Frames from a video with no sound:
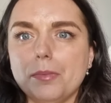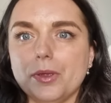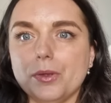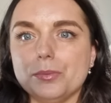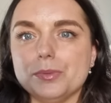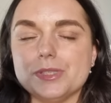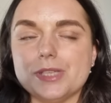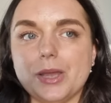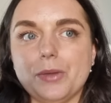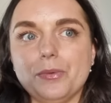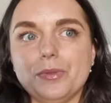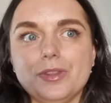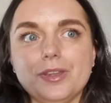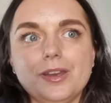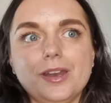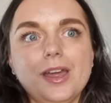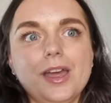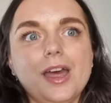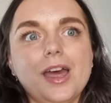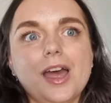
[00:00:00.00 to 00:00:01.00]
be upset with
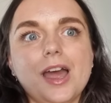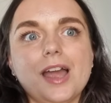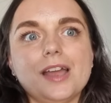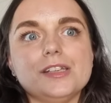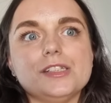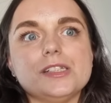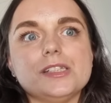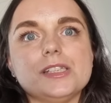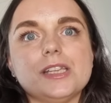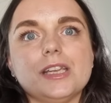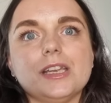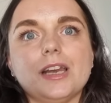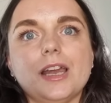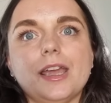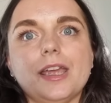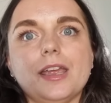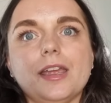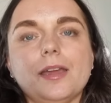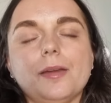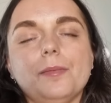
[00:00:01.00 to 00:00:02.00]
it. I just think,
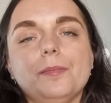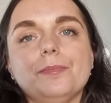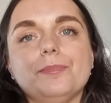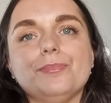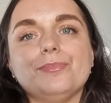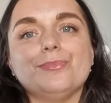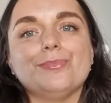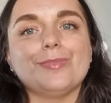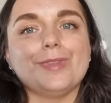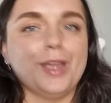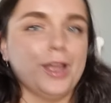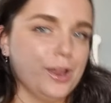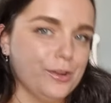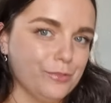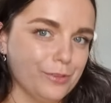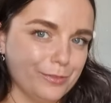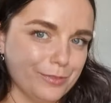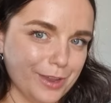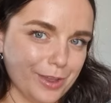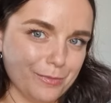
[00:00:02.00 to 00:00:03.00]
like,
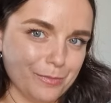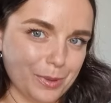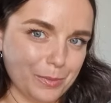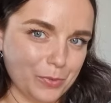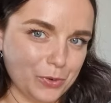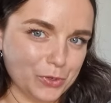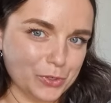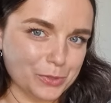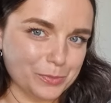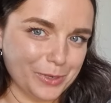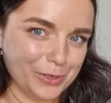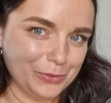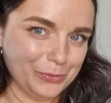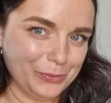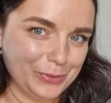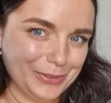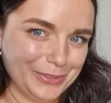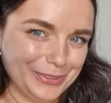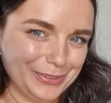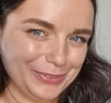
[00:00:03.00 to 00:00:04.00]
I'd rather have my marshmallow
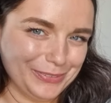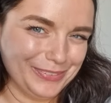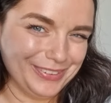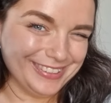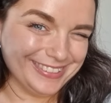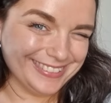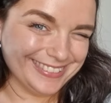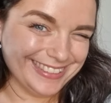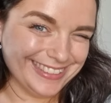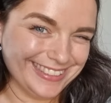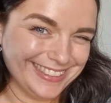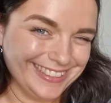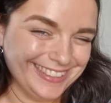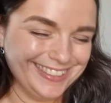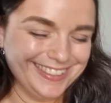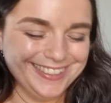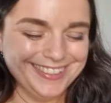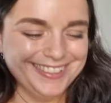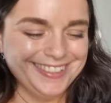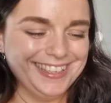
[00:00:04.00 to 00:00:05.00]
one, you
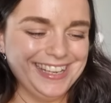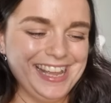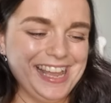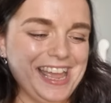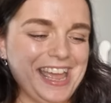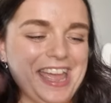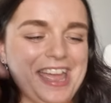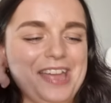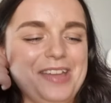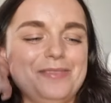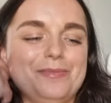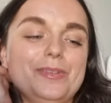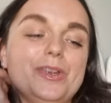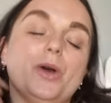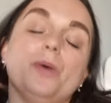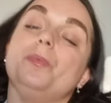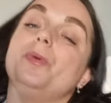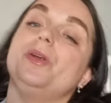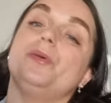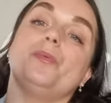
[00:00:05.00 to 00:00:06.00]
know.
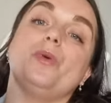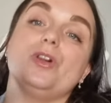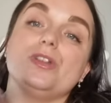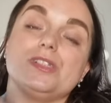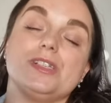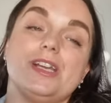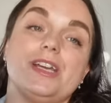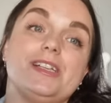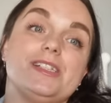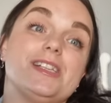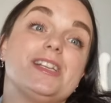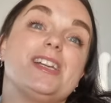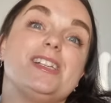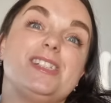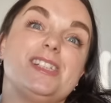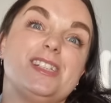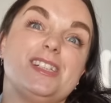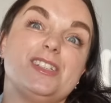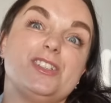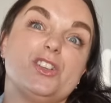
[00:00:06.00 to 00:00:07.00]
No, but it was nice and I
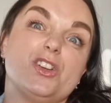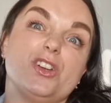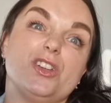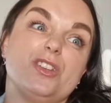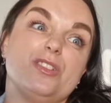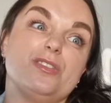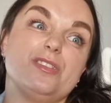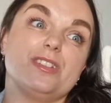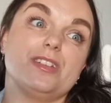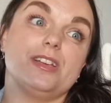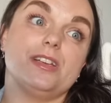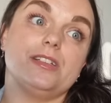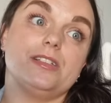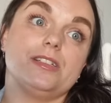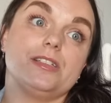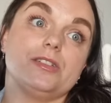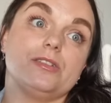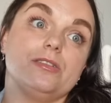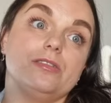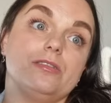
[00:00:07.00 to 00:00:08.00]
did enjoy using
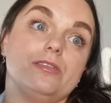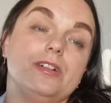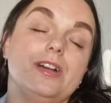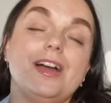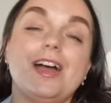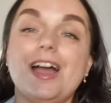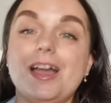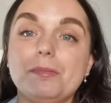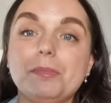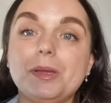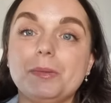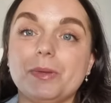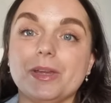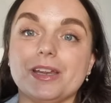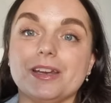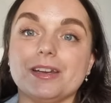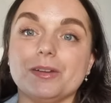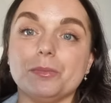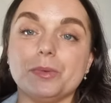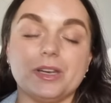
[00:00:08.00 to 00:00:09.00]
it, so I might
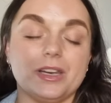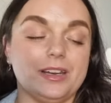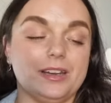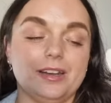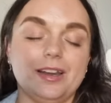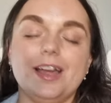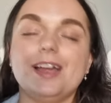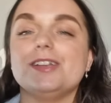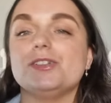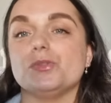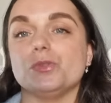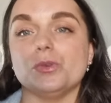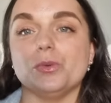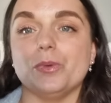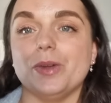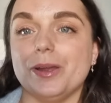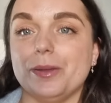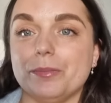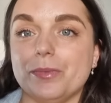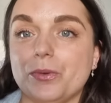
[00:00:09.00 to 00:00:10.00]
pick it up again. I don't know
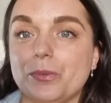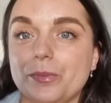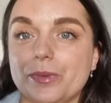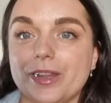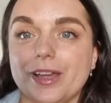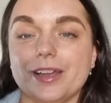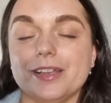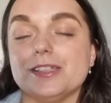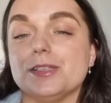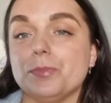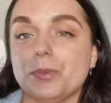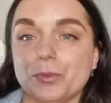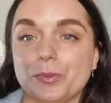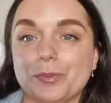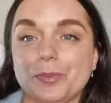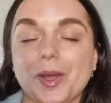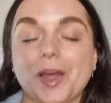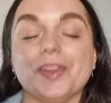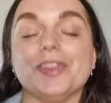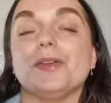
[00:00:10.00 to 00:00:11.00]
where I'm going with that. It's a
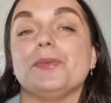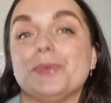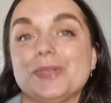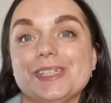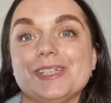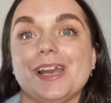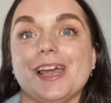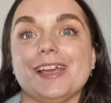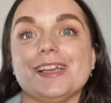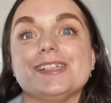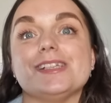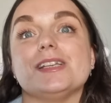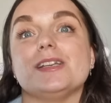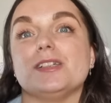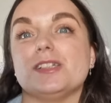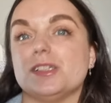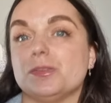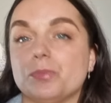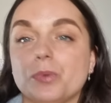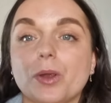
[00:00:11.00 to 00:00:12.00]
bubble bath. It was nice
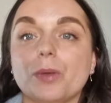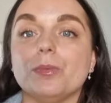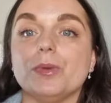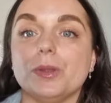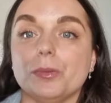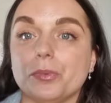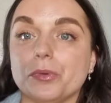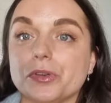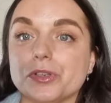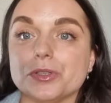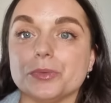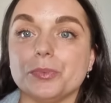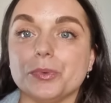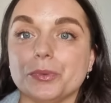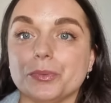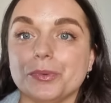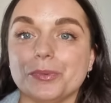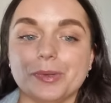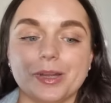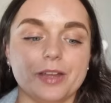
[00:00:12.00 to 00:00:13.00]
and it's probably a budget
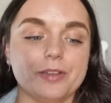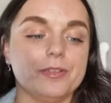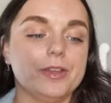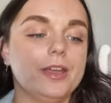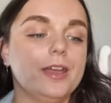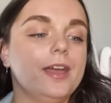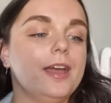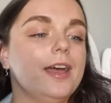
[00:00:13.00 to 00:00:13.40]
bubble bath.